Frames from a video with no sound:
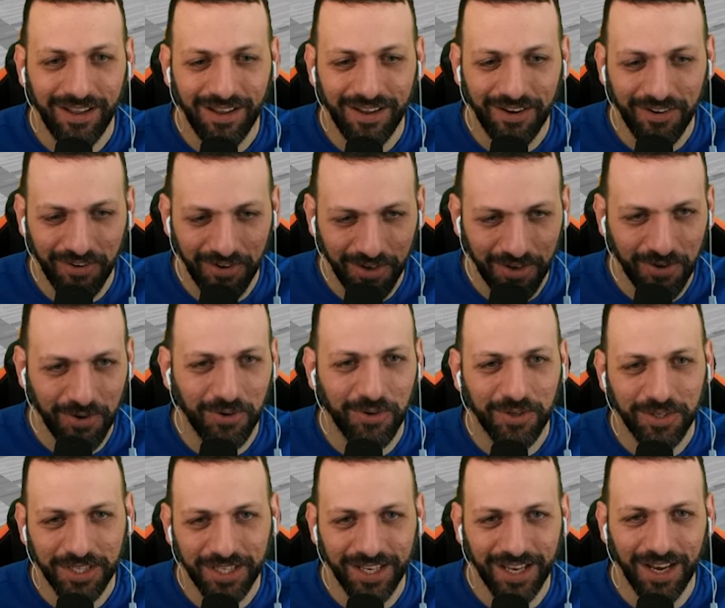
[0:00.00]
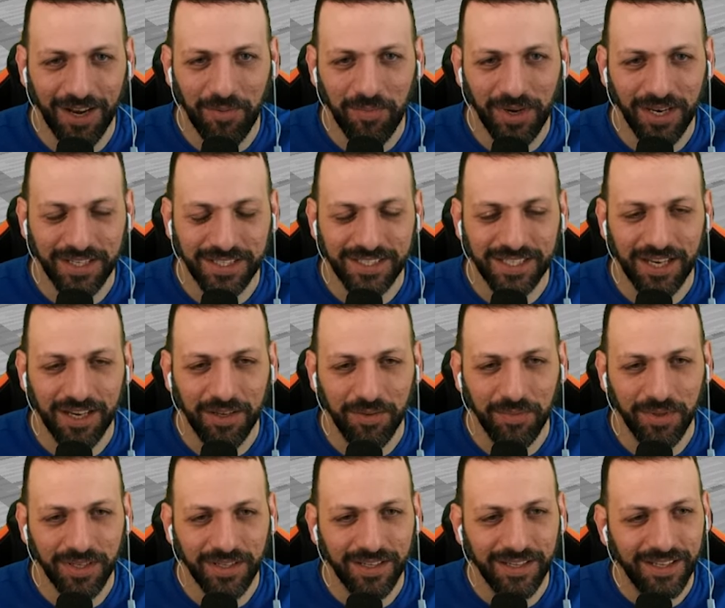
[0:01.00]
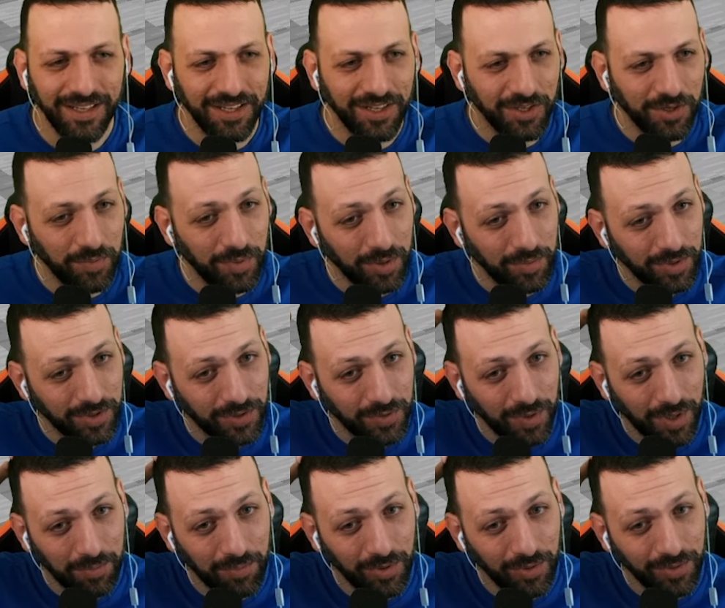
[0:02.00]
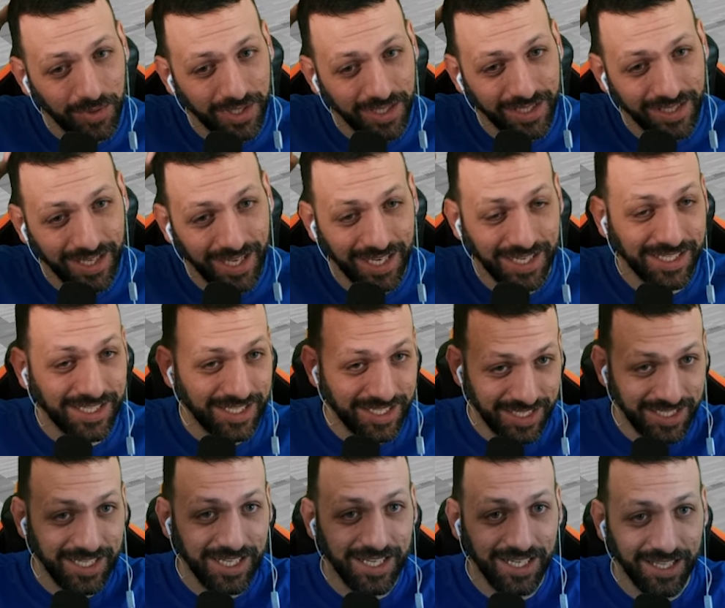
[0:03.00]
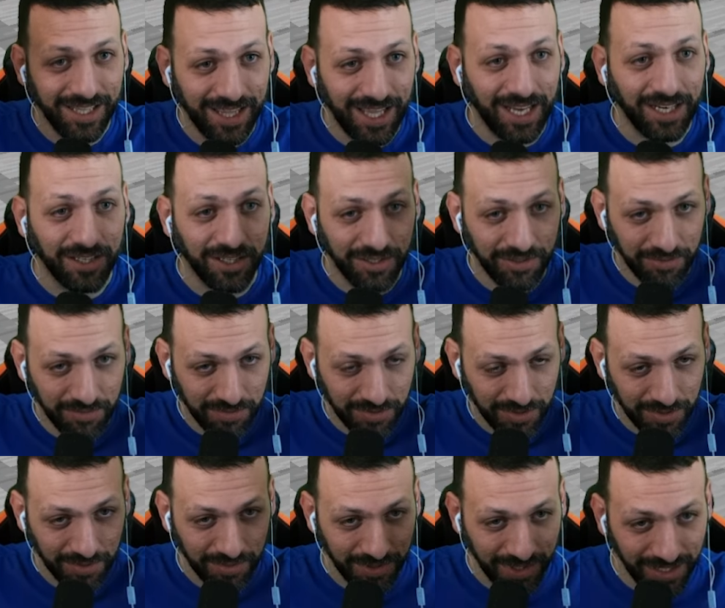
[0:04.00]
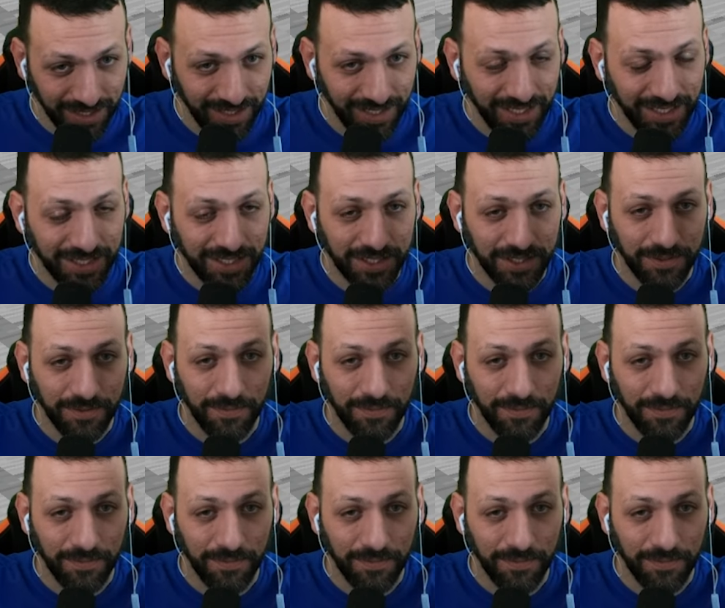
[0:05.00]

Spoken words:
recording and I'm not streaming, to be able to upload it and see that tonight